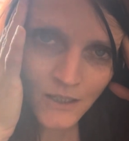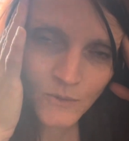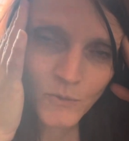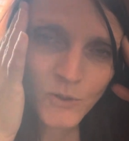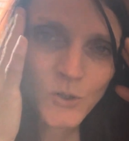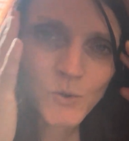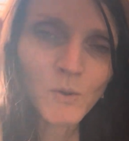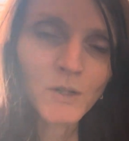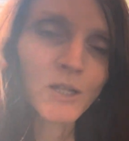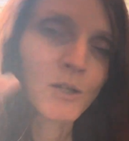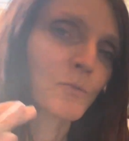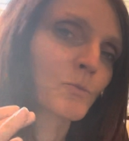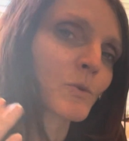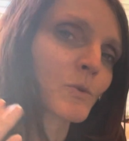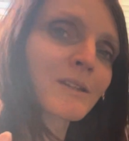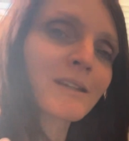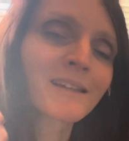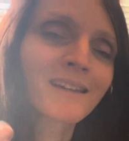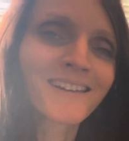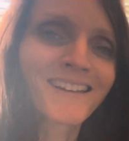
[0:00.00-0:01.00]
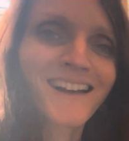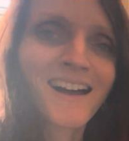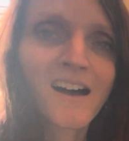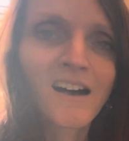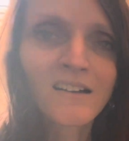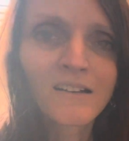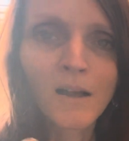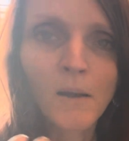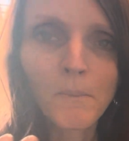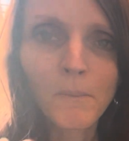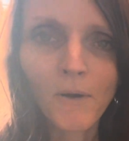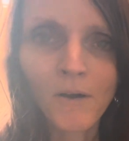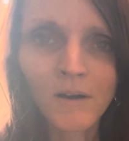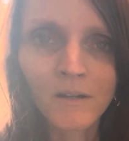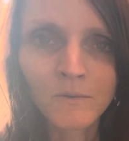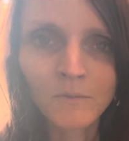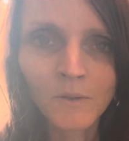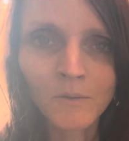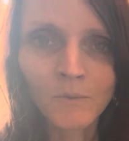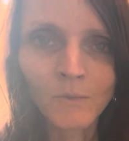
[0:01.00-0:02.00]
which we can really get hung up
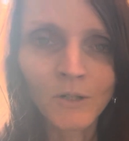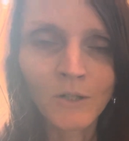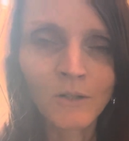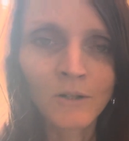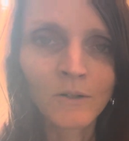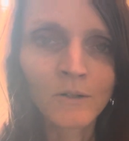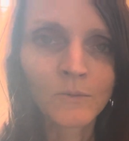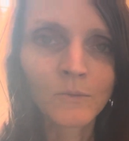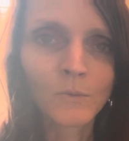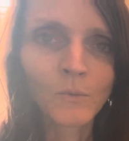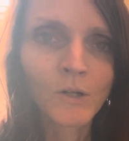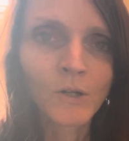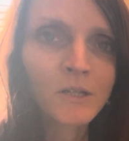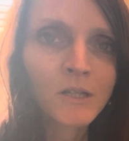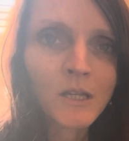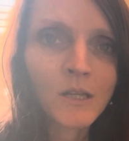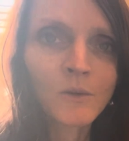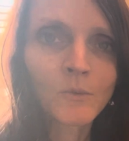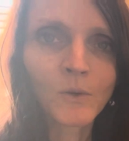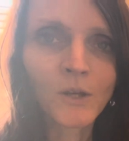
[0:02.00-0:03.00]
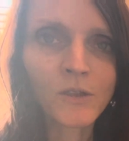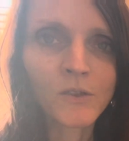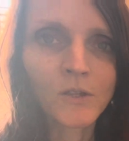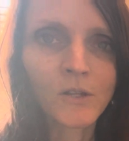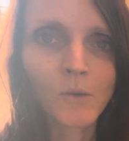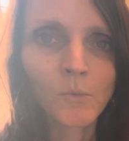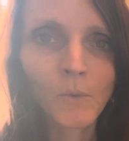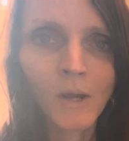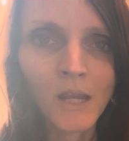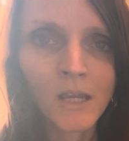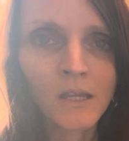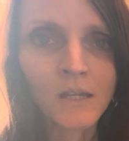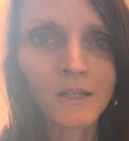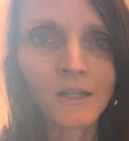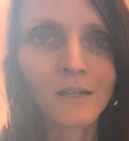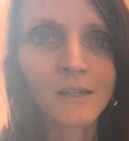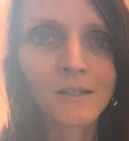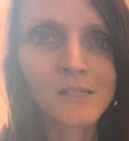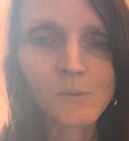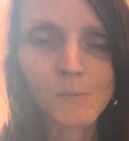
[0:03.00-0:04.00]
on when we're working with an
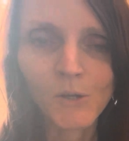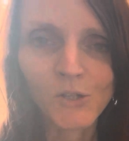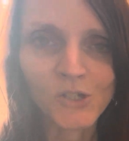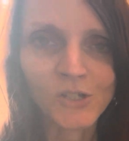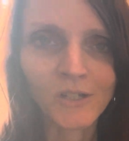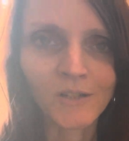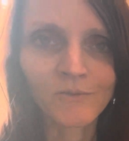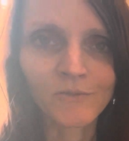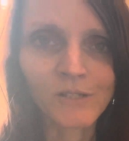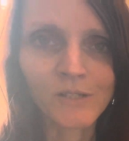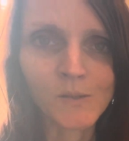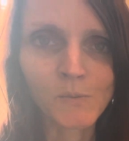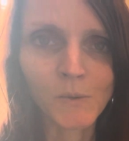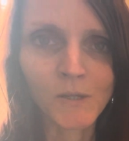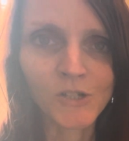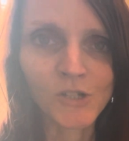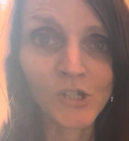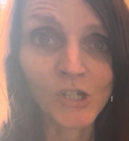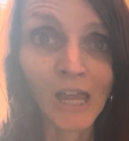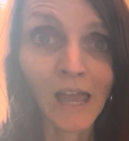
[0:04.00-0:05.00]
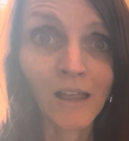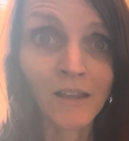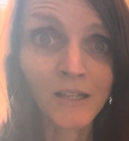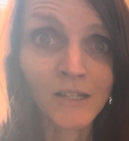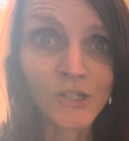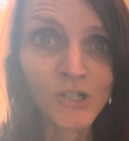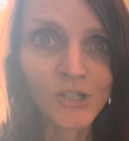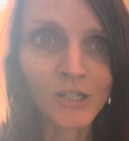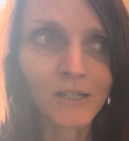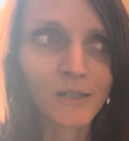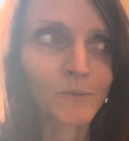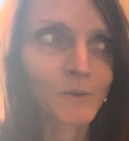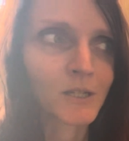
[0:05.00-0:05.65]
awakening, especially if it's been challenging.